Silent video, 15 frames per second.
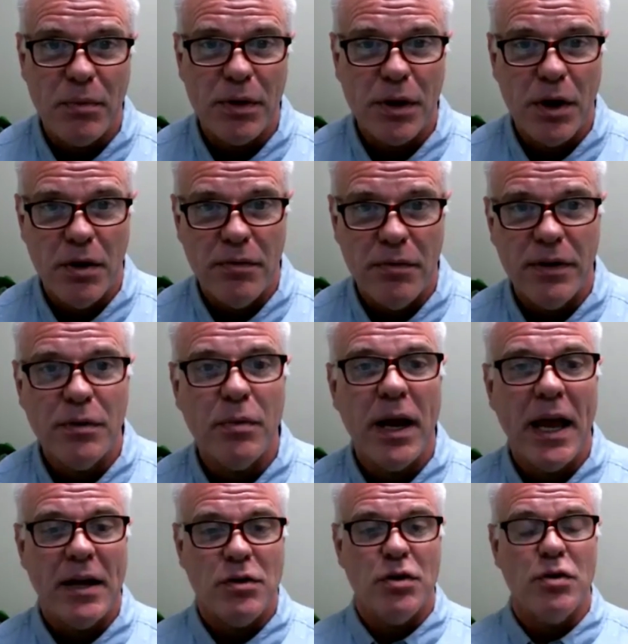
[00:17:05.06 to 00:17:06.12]
with COVID, we
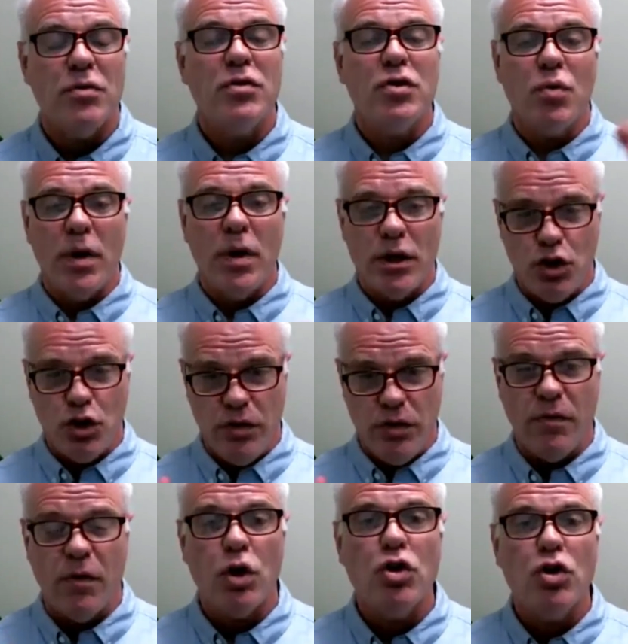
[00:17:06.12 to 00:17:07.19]
had to switch to
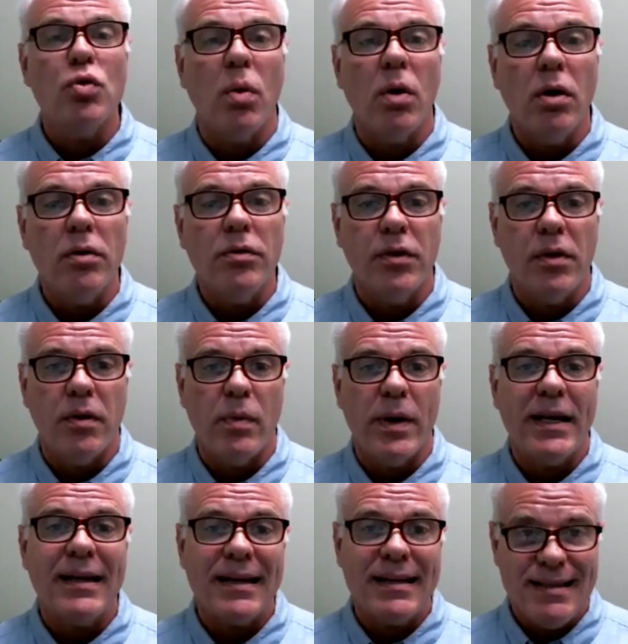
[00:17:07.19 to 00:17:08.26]
virtual so that
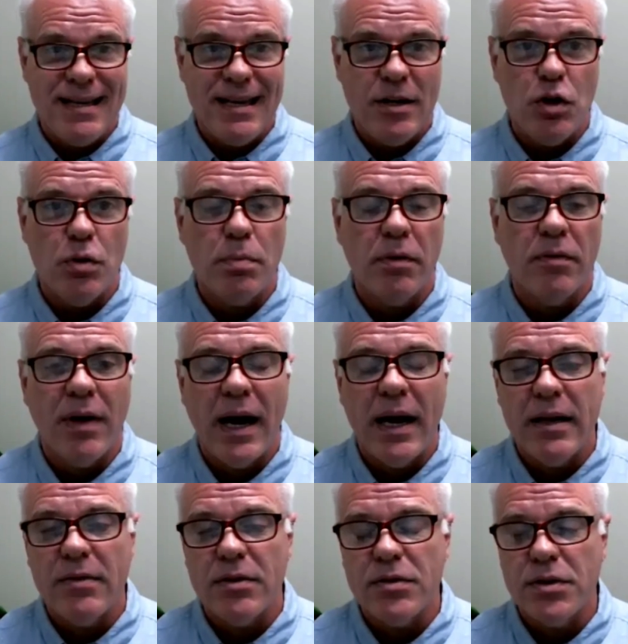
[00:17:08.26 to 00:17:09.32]
we could continue
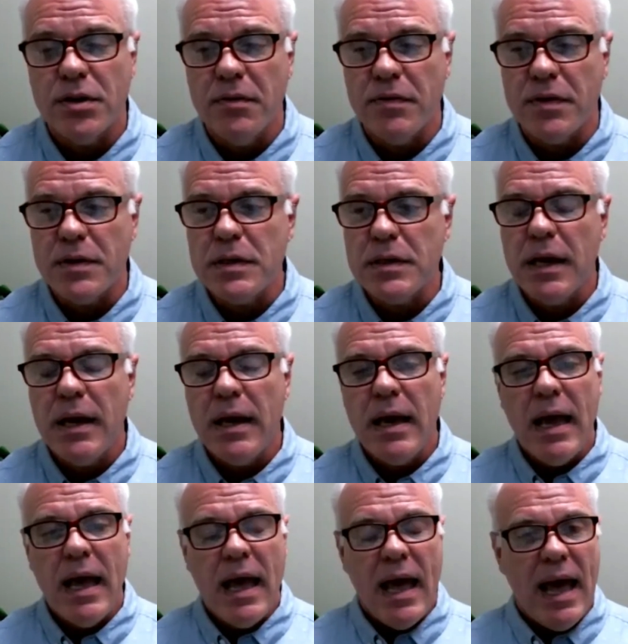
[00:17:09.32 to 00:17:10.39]
providing the service.
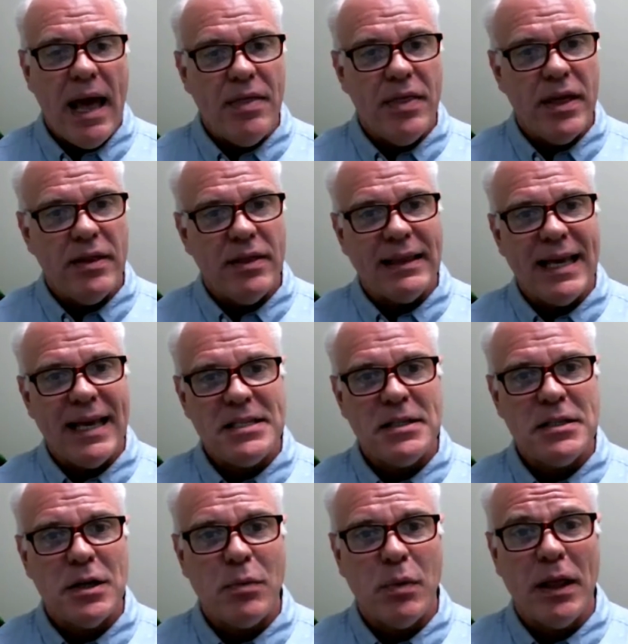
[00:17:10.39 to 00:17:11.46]
And then the
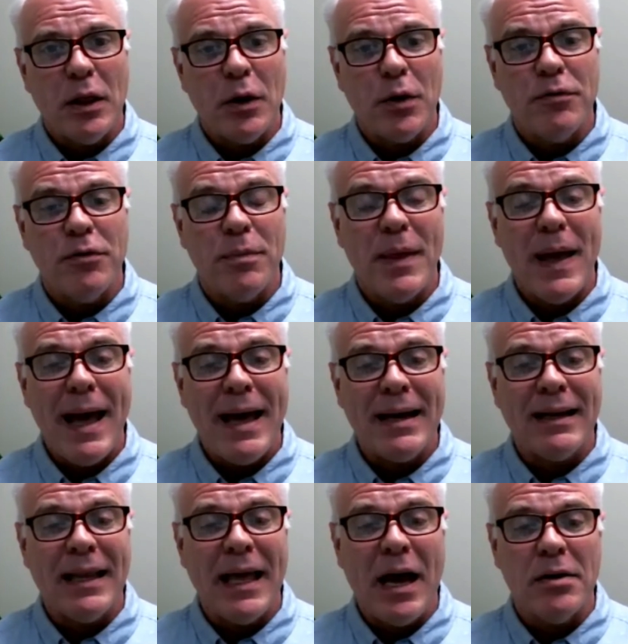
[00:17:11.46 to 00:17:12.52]
lessons that we learned from that
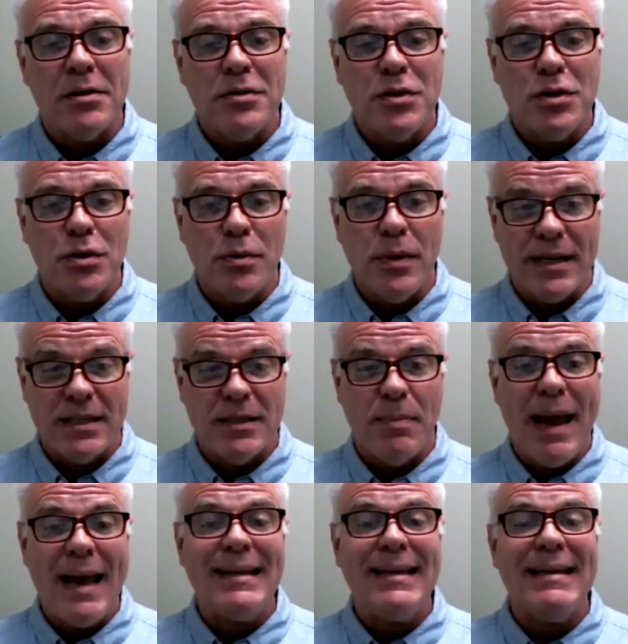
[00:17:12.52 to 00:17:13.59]
allowed us to
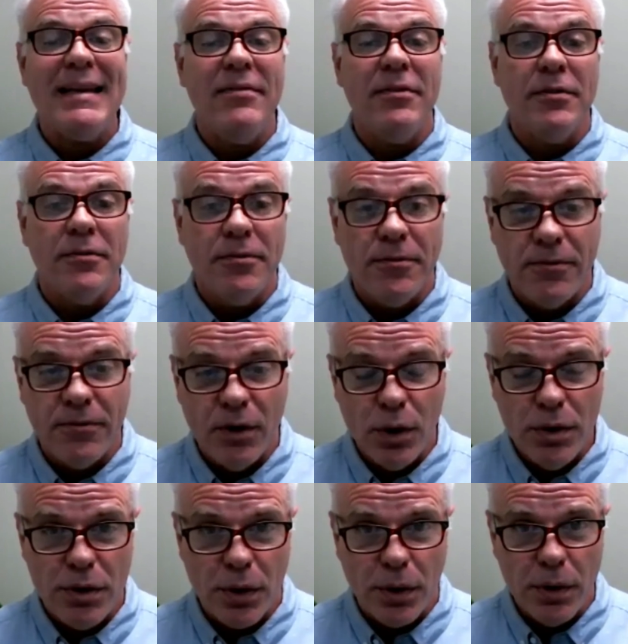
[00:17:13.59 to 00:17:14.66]
expand it even
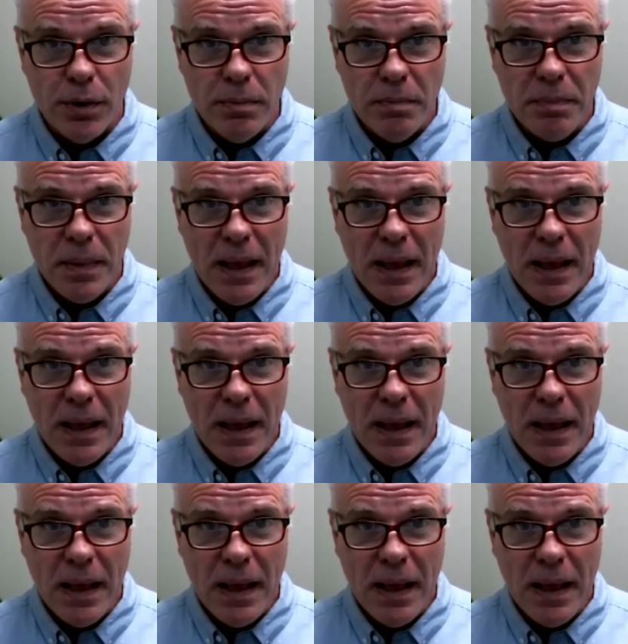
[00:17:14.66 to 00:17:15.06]
further.